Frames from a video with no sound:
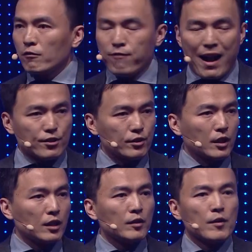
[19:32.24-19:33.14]

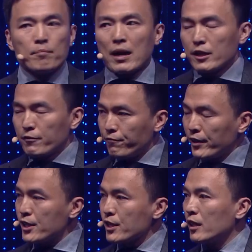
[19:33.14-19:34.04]
faster, much
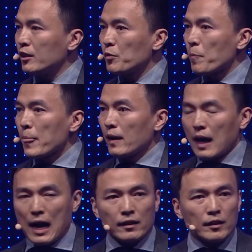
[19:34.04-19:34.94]
efficient,
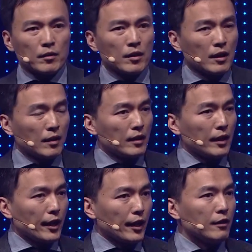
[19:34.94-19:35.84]
and
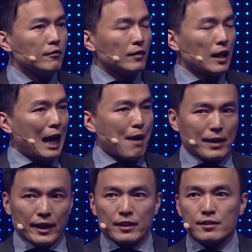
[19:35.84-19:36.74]
in
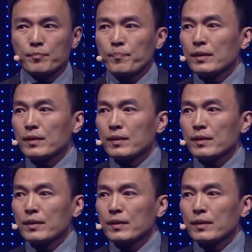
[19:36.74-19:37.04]
happiness.